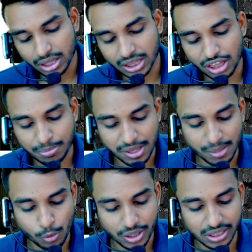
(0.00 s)
the space
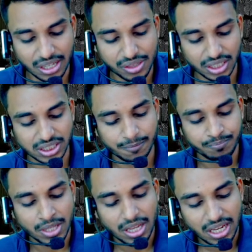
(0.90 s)
opposite the instruction.
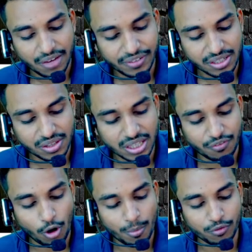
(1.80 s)
If it is in the
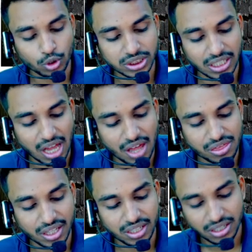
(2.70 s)
form of question
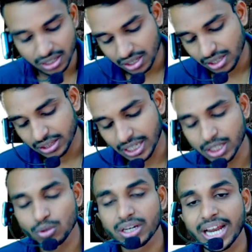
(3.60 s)
answer, then
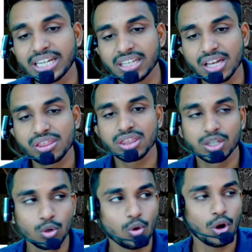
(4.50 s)
you will write yes,
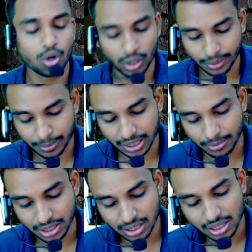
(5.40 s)
no, or not
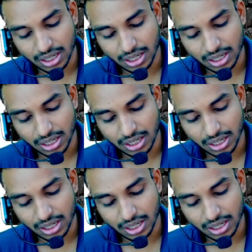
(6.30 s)
applicable.